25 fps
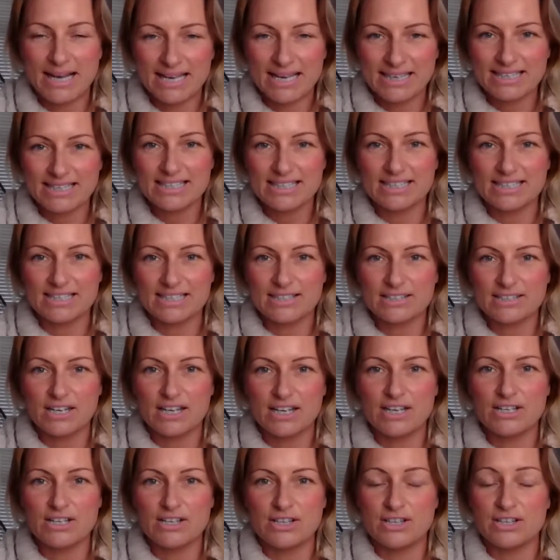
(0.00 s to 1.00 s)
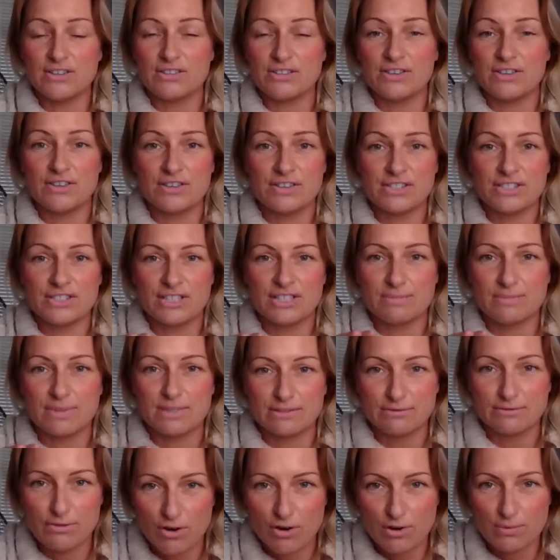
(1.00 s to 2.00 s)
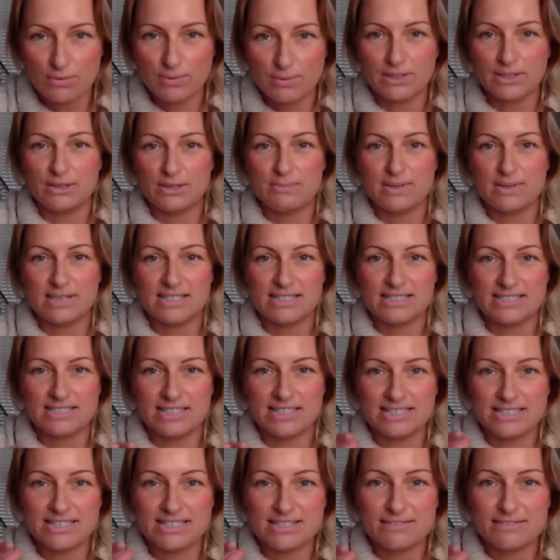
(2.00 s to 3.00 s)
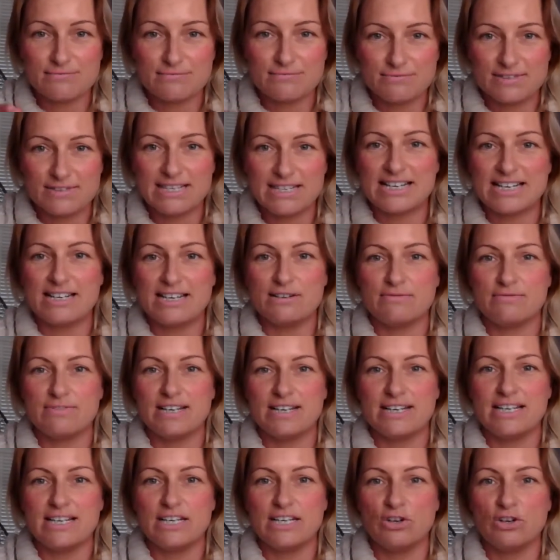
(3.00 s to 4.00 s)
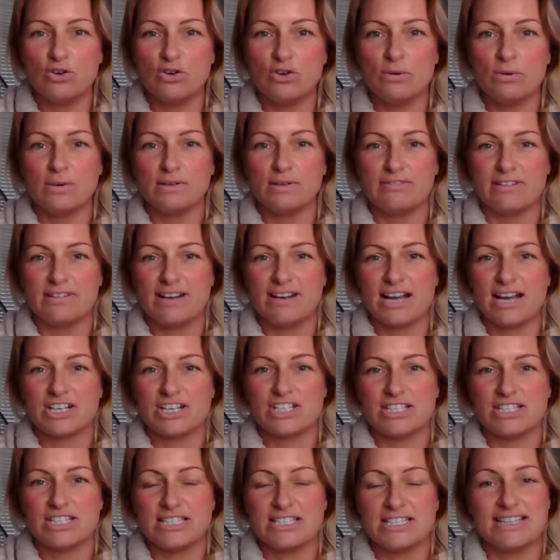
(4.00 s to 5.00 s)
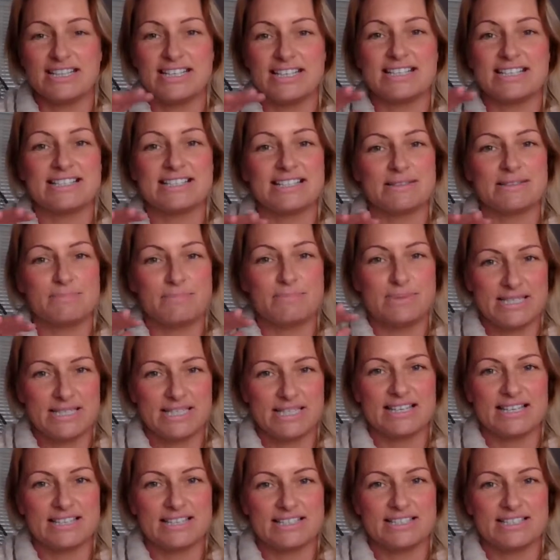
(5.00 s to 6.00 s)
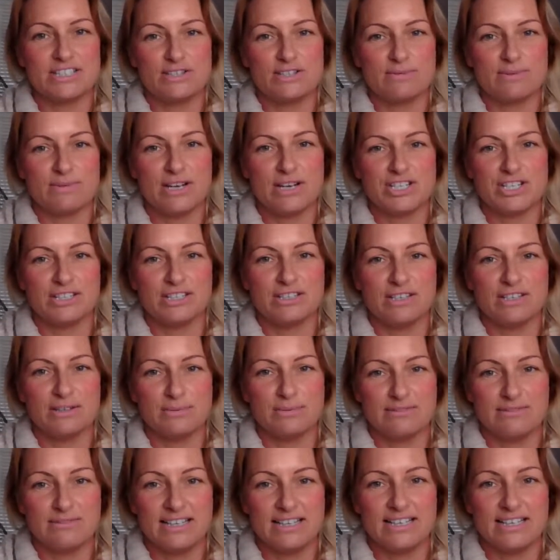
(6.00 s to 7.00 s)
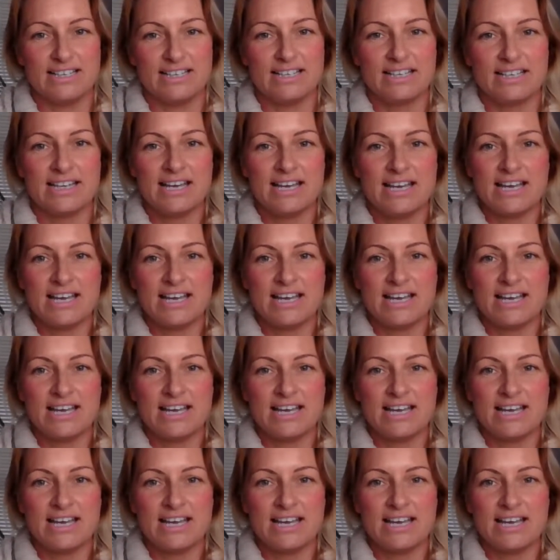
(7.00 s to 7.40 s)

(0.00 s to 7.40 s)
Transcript: panic uh, that, that there's something wrong with you because this is a really, really normal reaction to this particular situation that we're in.